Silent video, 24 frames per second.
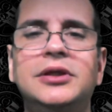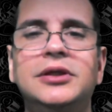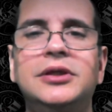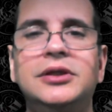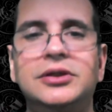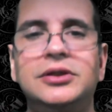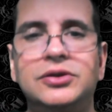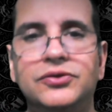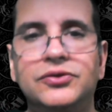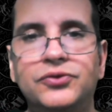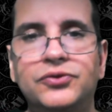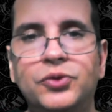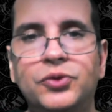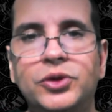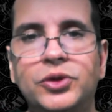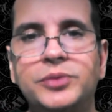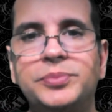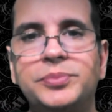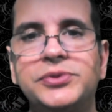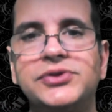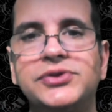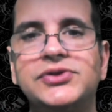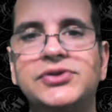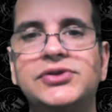The fourth
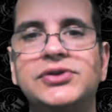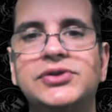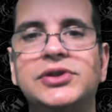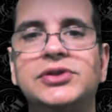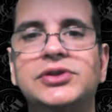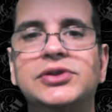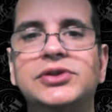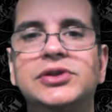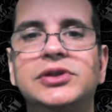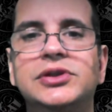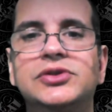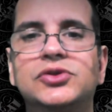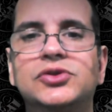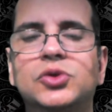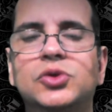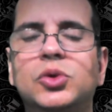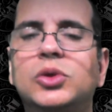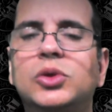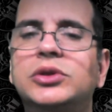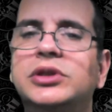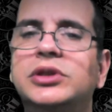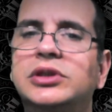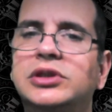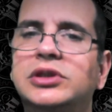business entity is called
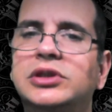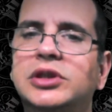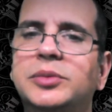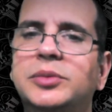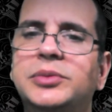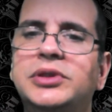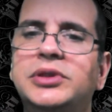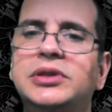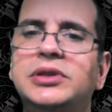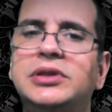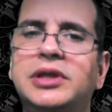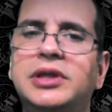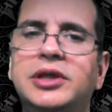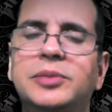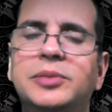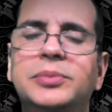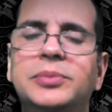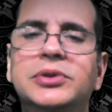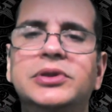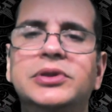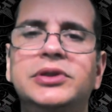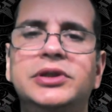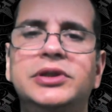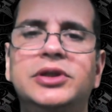a limited
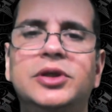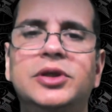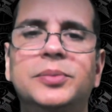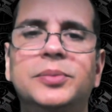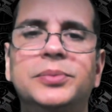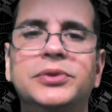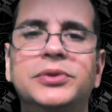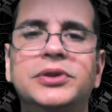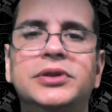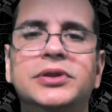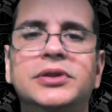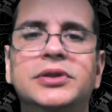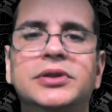liability company.